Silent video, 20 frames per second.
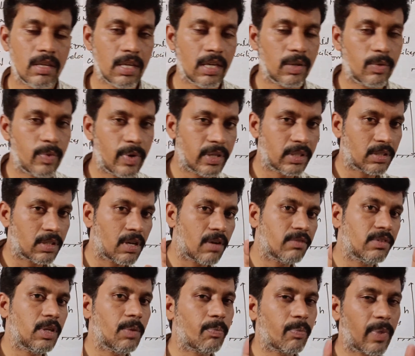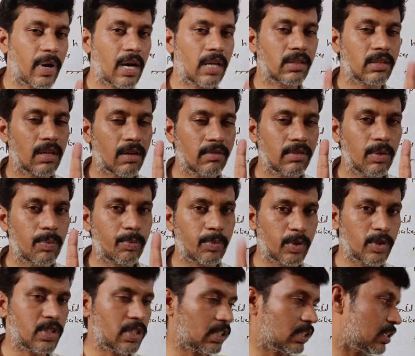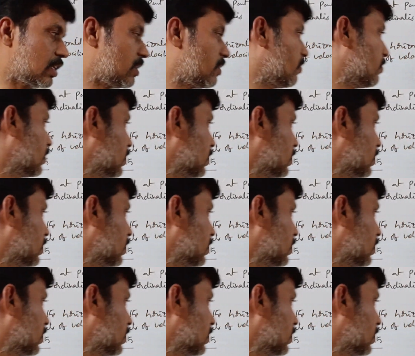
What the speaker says: equation of the path of the projectile.